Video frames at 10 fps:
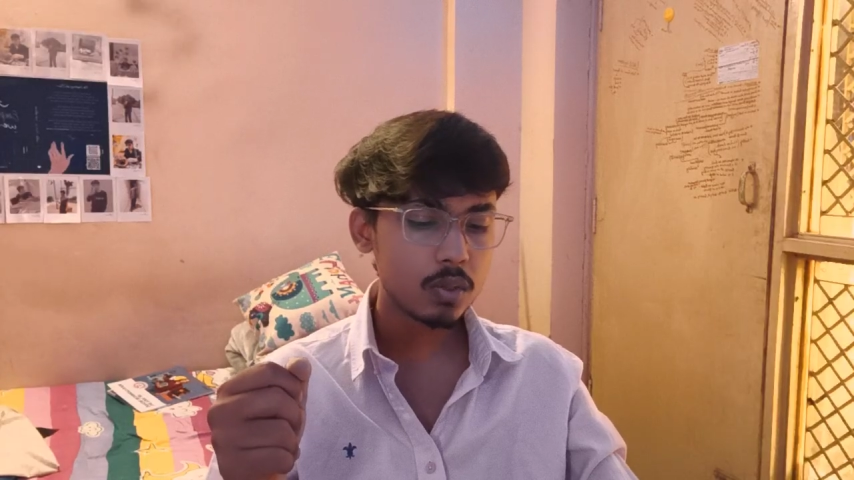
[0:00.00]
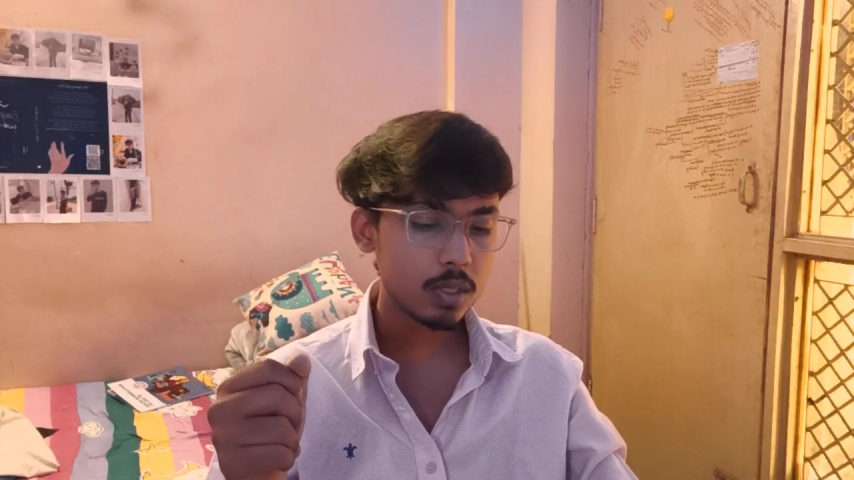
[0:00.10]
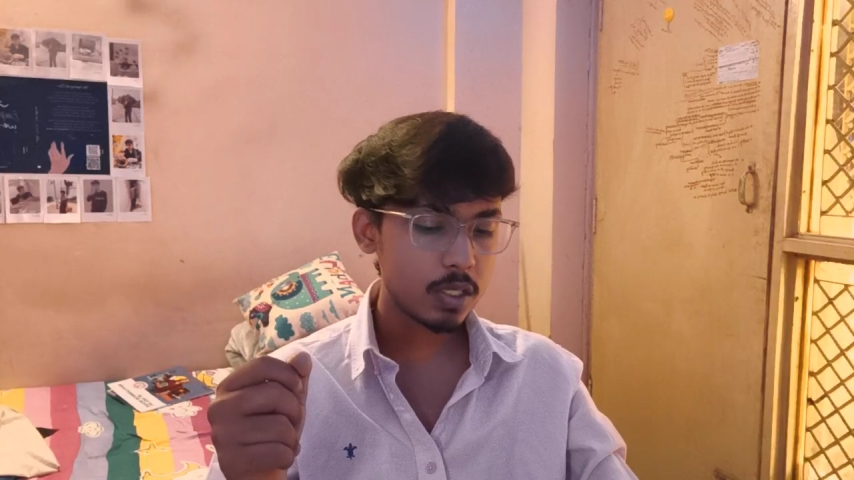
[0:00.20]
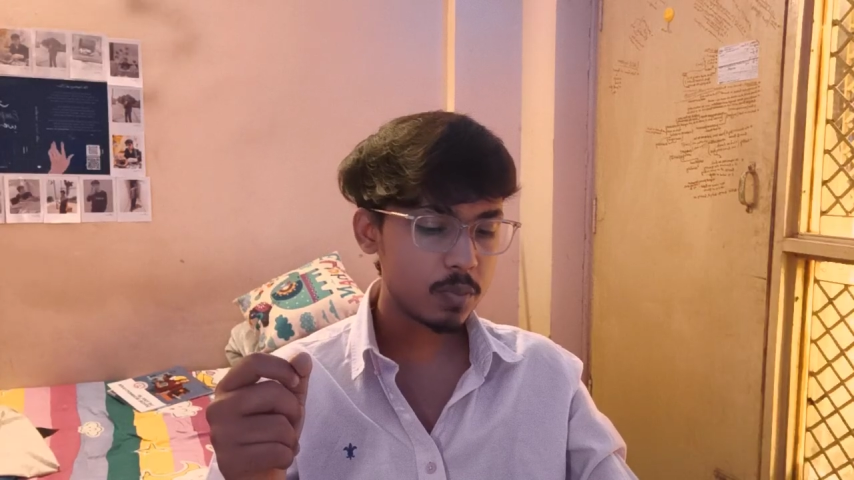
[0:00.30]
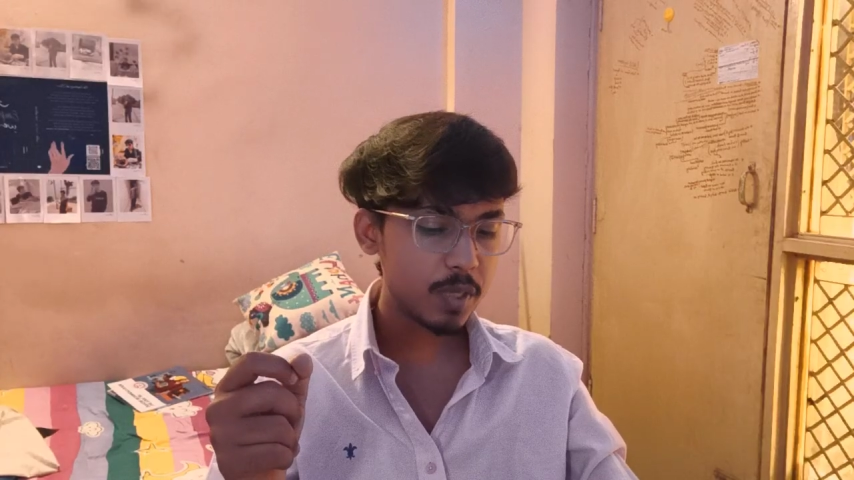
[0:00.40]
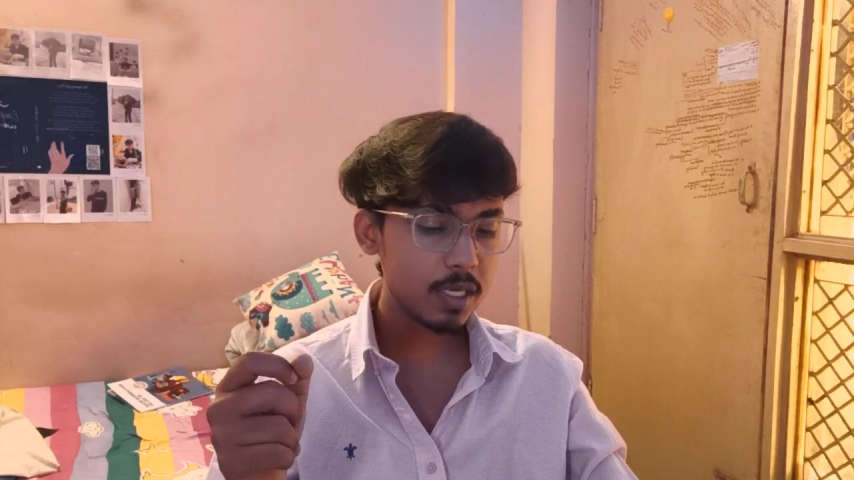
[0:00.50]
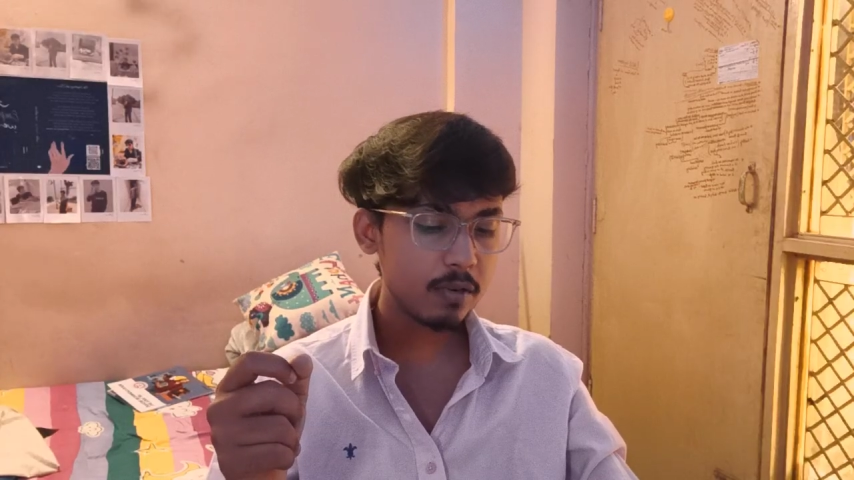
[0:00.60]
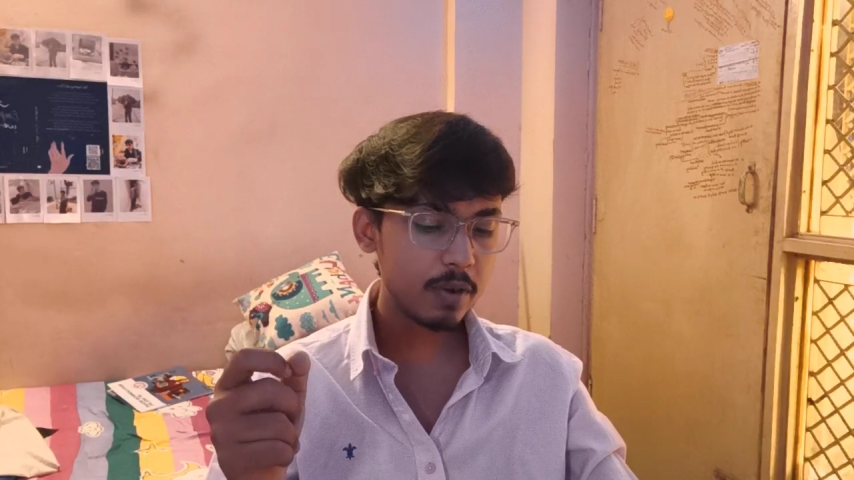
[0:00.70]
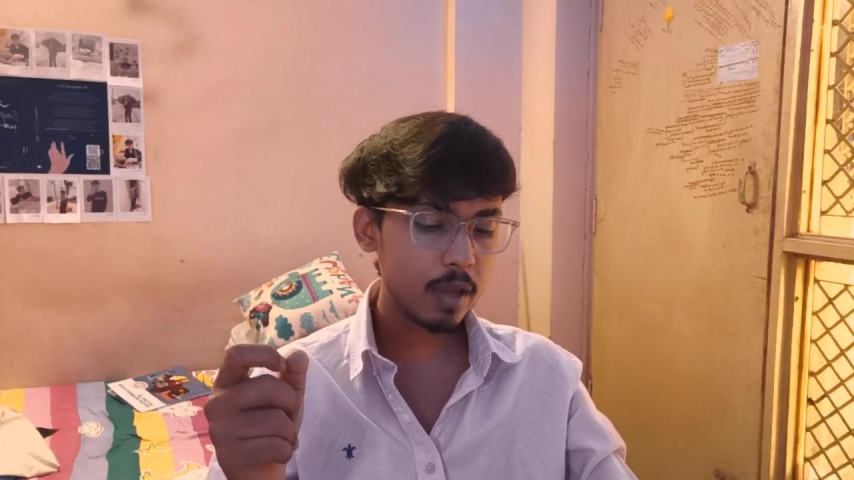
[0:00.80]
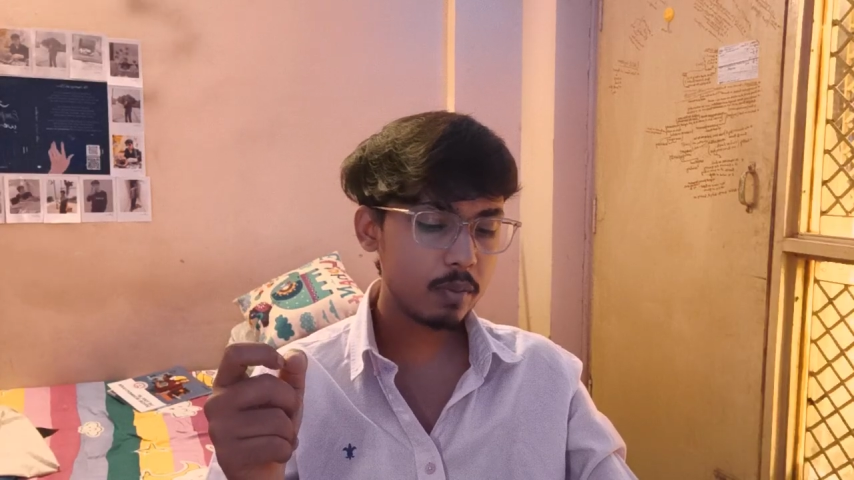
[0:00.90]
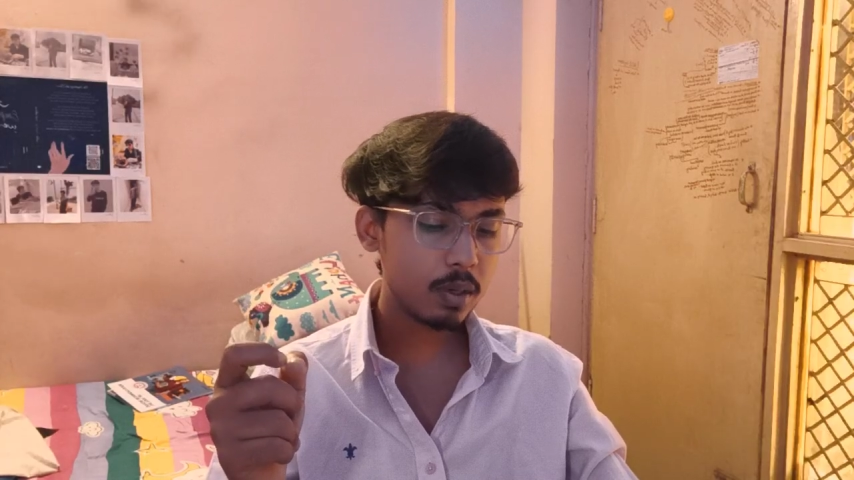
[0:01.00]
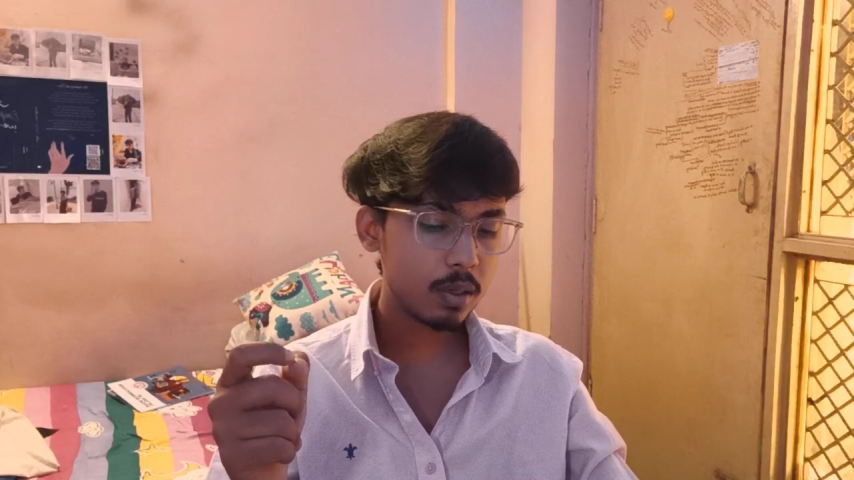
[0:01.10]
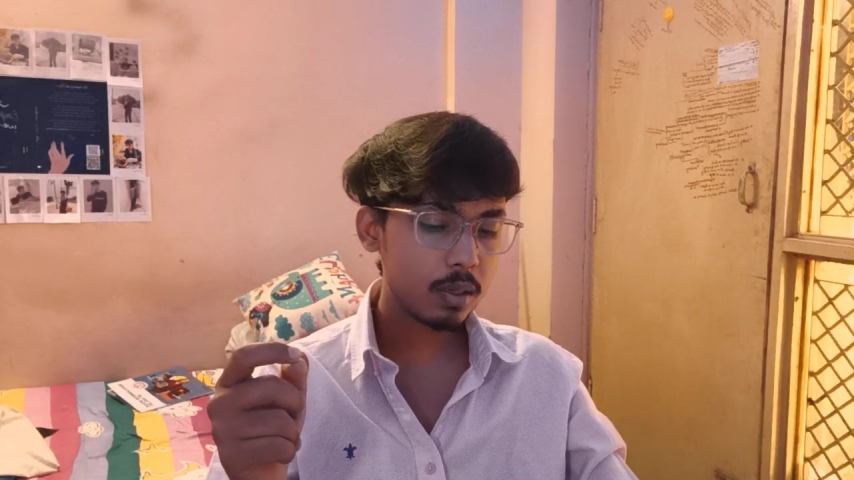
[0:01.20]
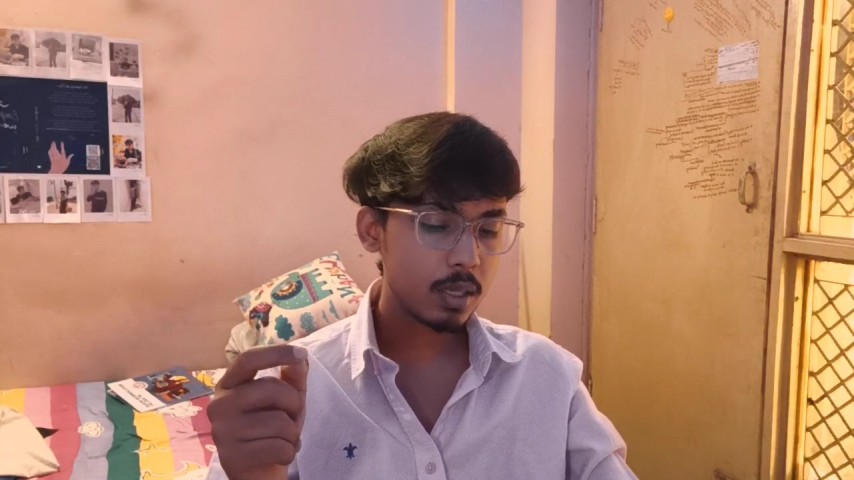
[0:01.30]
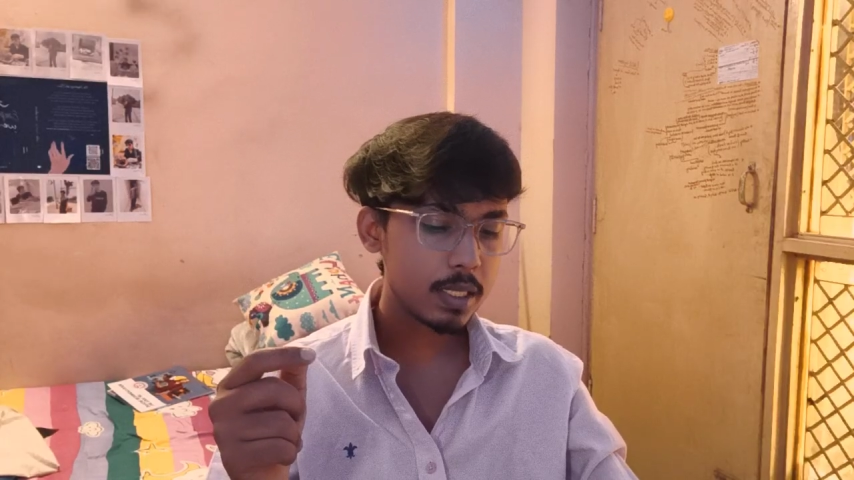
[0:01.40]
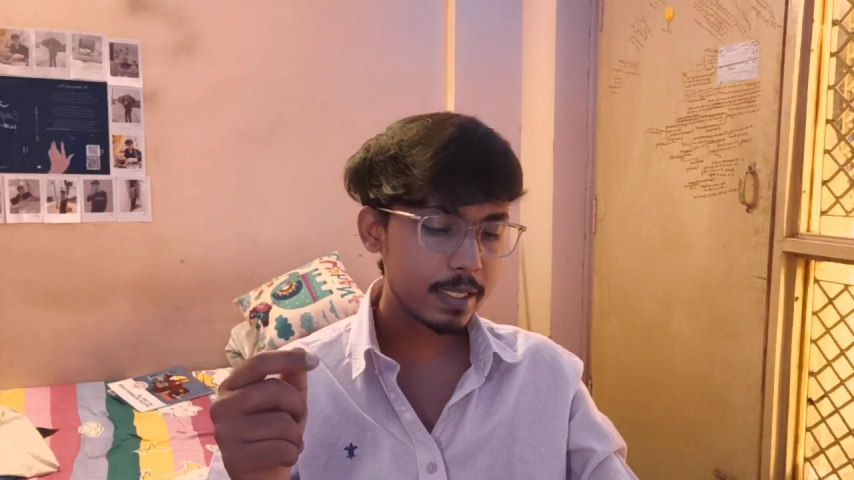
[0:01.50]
so the spindle fiber,